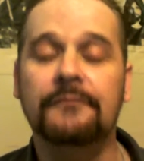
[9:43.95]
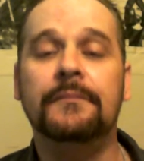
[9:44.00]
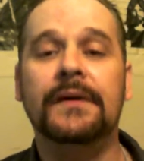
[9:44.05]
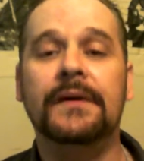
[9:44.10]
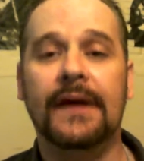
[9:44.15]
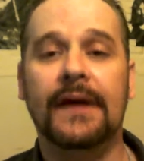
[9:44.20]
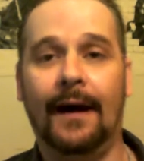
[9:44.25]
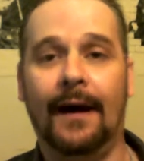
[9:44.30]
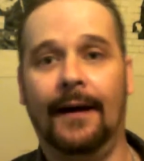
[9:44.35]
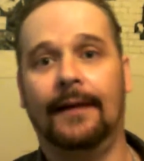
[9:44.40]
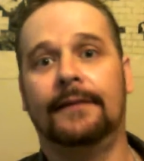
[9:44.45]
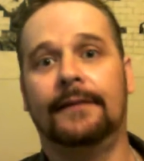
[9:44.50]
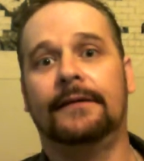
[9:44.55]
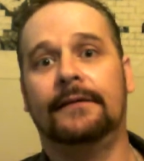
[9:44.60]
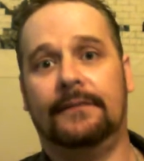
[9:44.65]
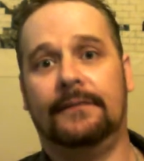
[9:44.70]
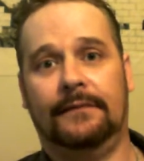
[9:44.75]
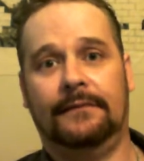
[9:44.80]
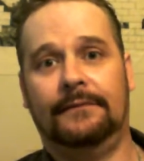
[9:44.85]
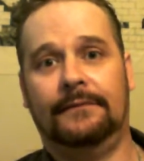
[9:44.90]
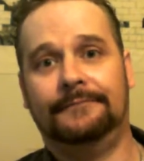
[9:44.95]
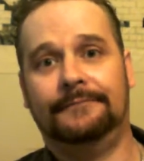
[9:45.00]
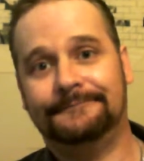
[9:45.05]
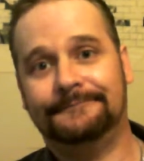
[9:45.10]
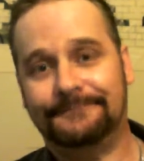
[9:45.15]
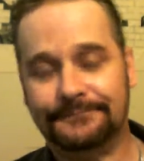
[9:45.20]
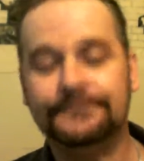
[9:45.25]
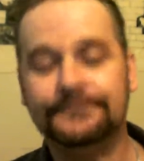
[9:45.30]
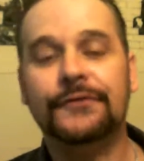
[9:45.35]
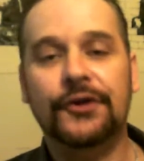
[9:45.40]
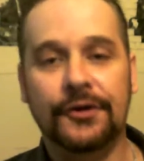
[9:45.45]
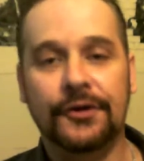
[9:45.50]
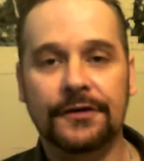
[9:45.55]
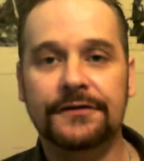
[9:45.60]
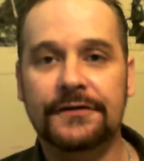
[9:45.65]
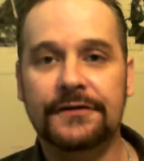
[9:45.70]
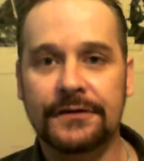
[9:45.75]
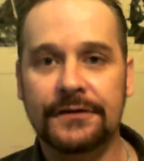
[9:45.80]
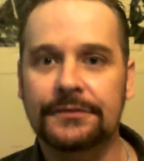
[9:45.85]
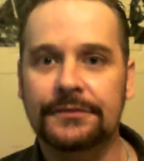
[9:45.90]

and beyond to